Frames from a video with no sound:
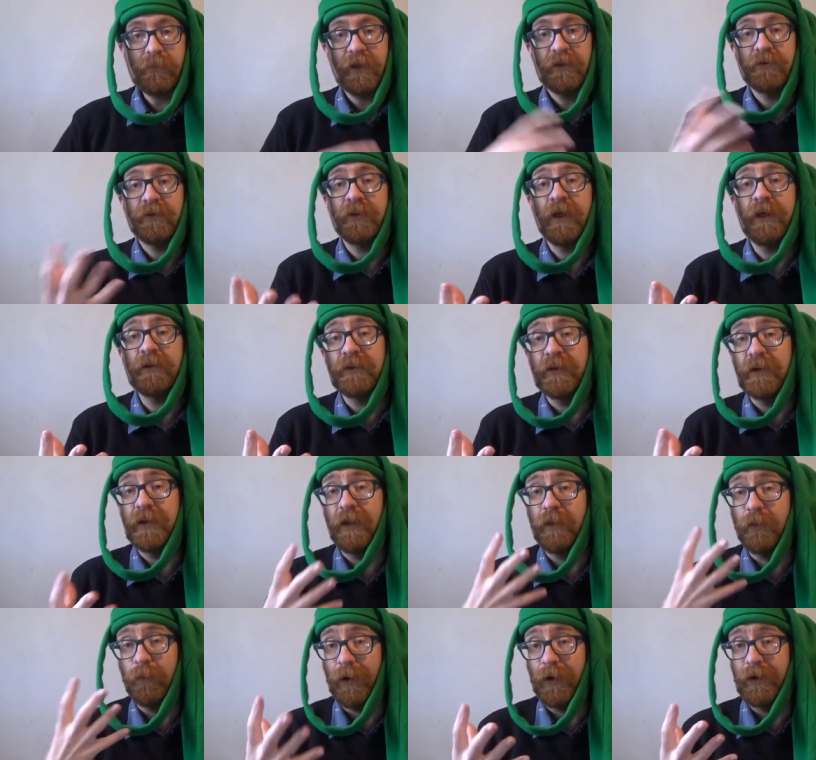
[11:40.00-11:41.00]
So that's
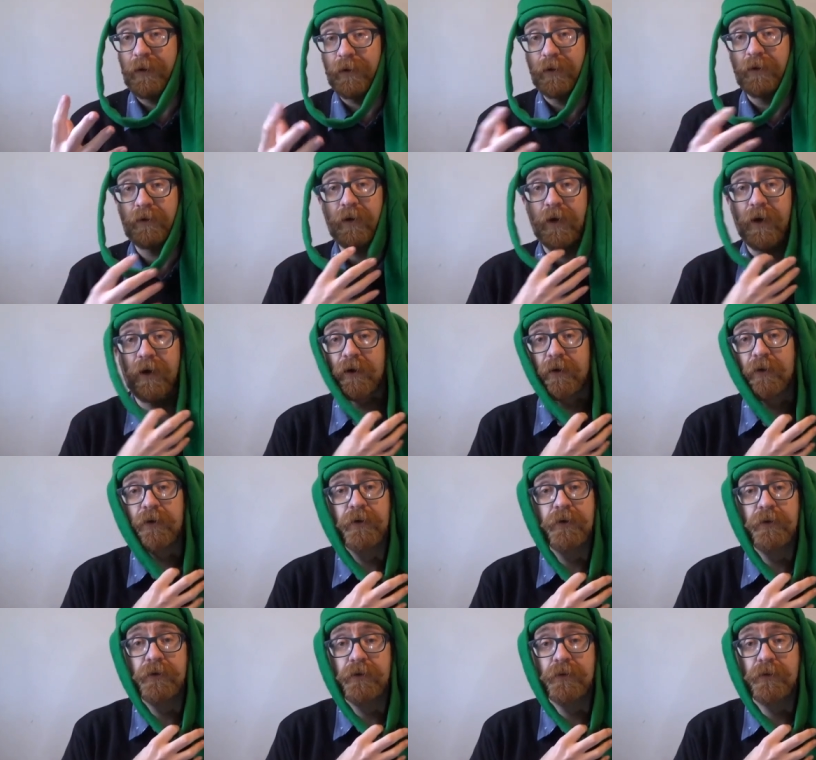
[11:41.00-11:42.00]
another way you can tie
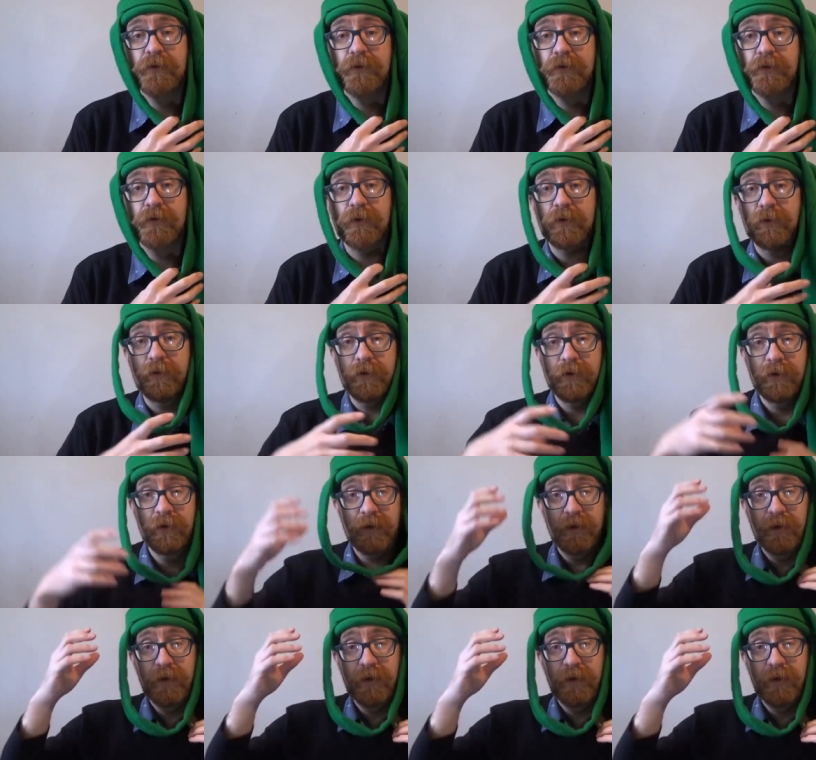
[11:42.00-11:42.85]
your, your hood.